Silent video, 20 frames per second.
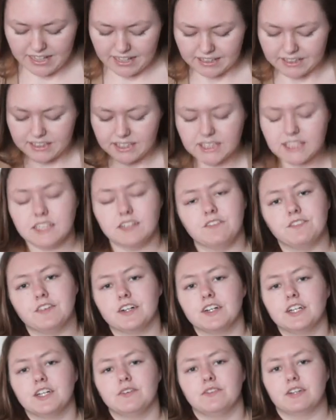This is a
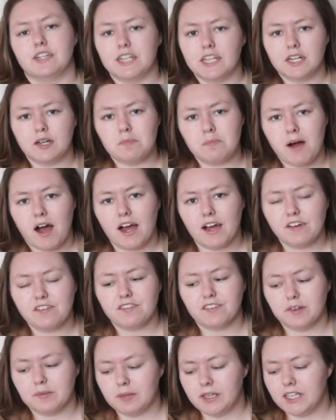very unique buy
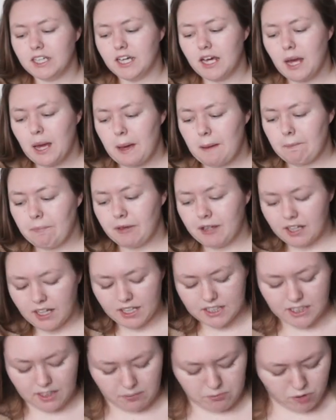for me
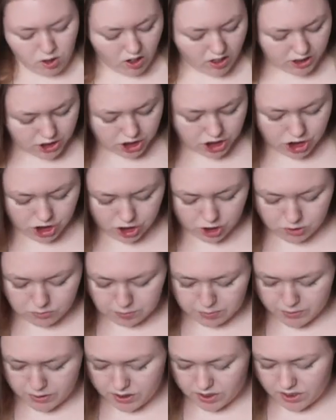because I'm not
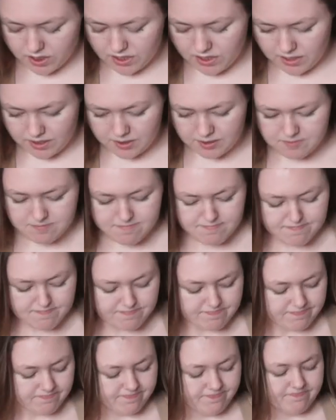super
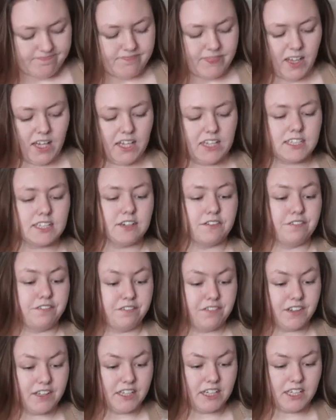into
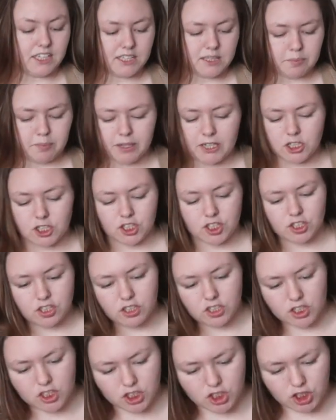fleece, but it just
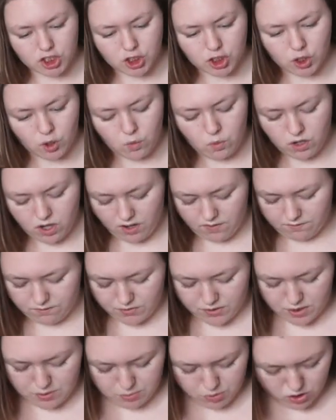looks so
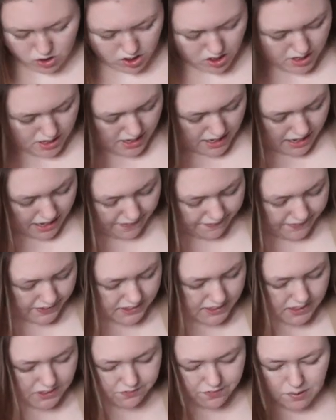comfortable. And
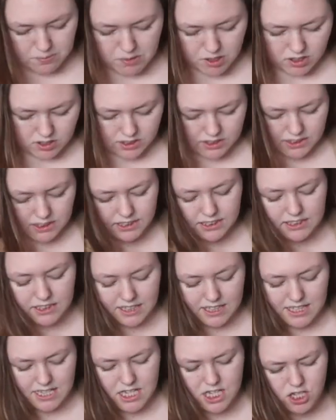this is from Ardene's
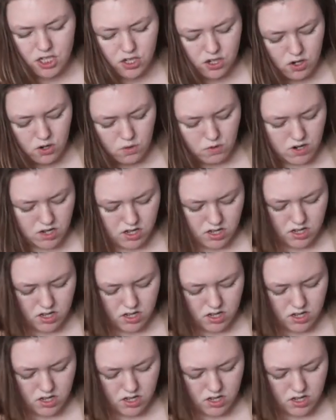like Eco